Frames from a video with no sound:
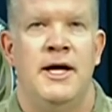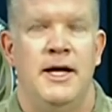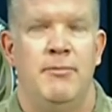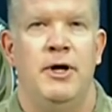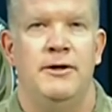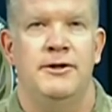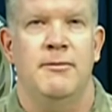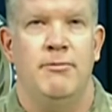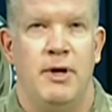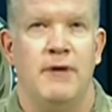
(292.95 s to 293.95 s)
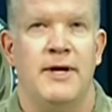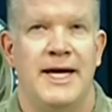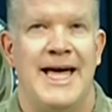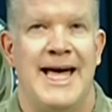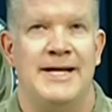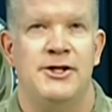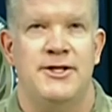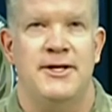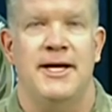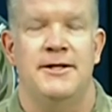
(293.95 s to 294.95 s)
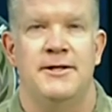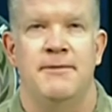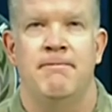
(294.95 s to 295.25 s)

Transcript: and bulk, bulk cash sites.